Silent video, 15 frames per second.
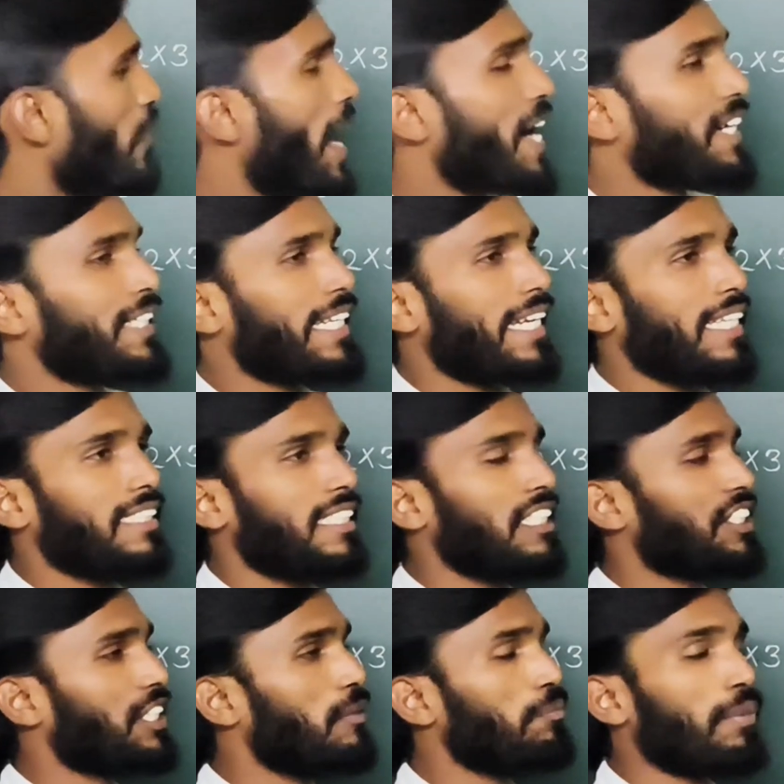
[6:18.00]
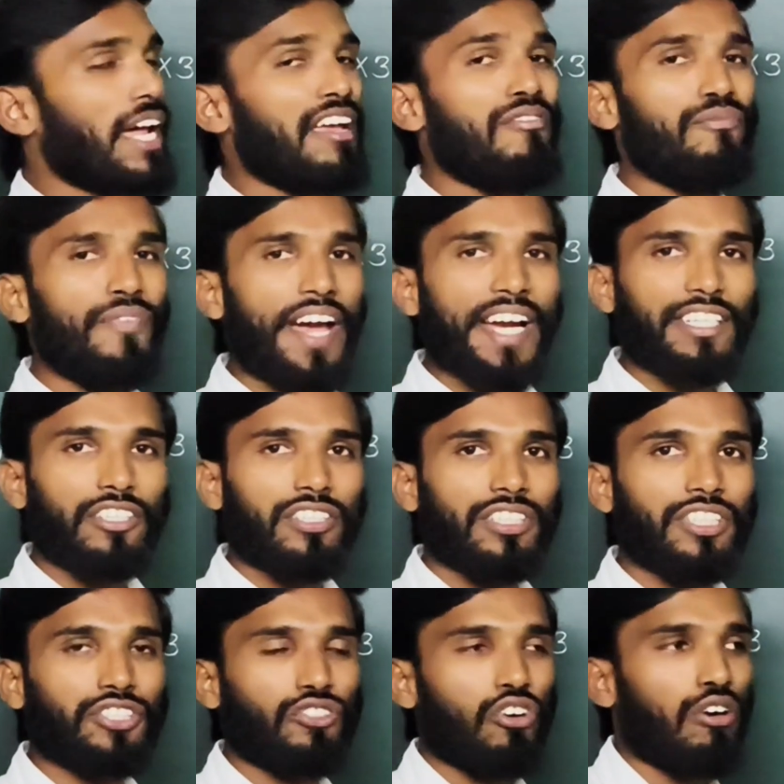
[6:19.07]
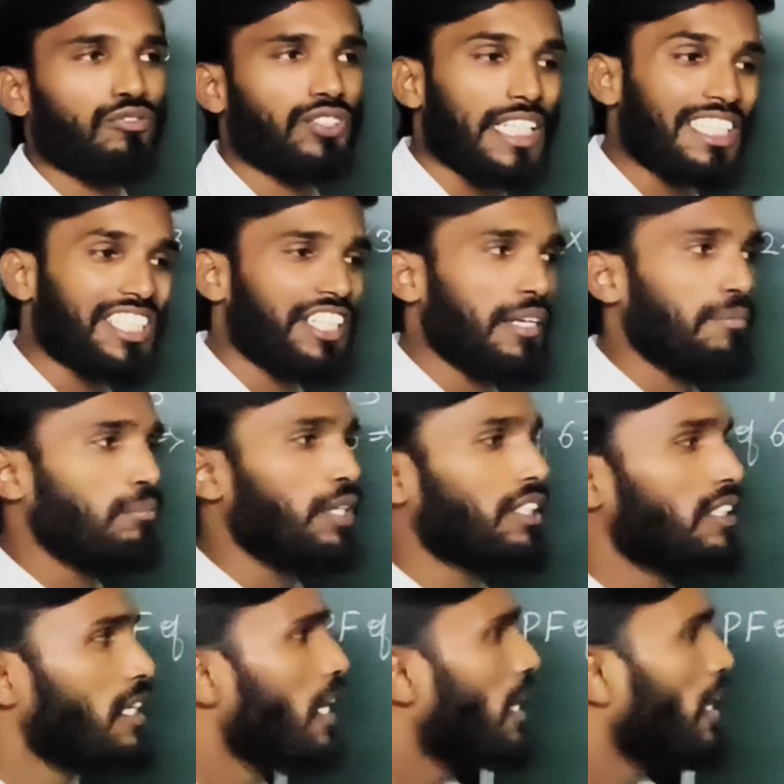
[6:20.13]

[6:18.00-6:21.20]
factorization, prime factorization of such numbers.